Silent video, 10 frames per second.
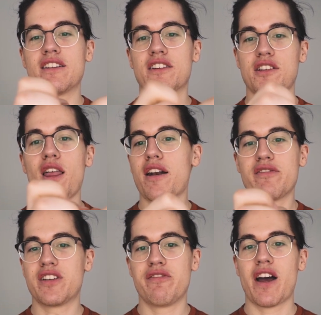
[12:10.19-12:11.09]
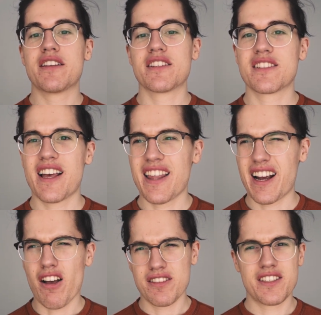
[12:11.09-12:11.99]
There's a lot of devices that
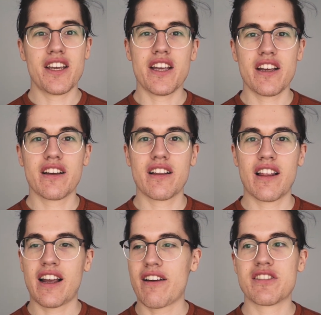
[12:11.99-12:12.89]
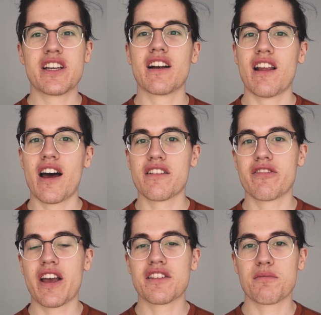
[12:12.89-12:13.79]
like I'll see, like I've seen a lot of
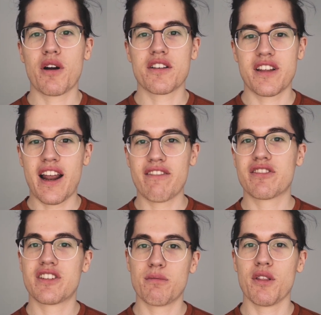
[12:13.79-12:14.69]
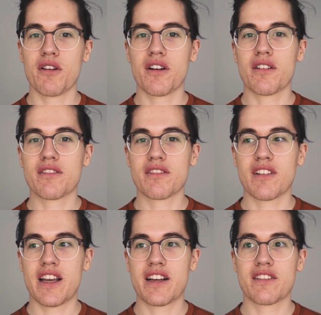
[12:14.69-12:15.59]
ASMR artists that have similar
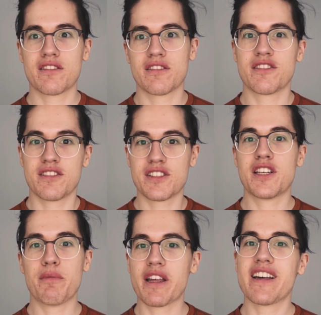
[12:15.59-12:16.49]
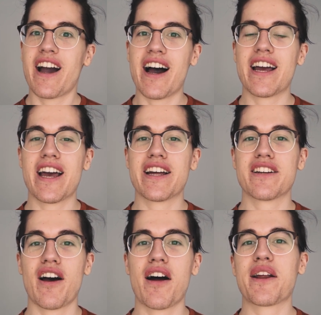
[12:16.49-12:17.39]
like seemingly high-end
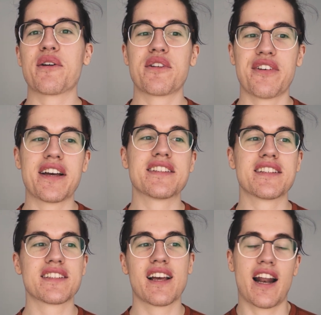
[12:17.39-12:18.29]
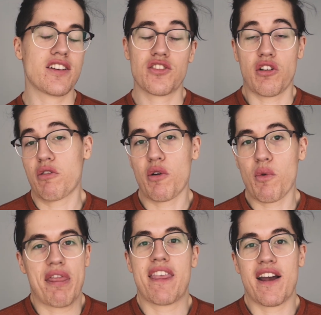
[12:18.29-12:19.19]
audio devices, and I just don't know
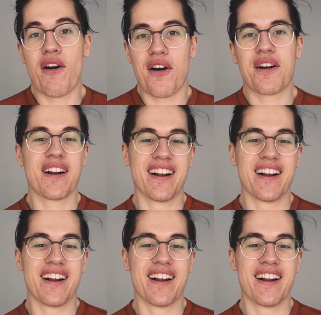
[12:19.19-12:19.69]
what they are.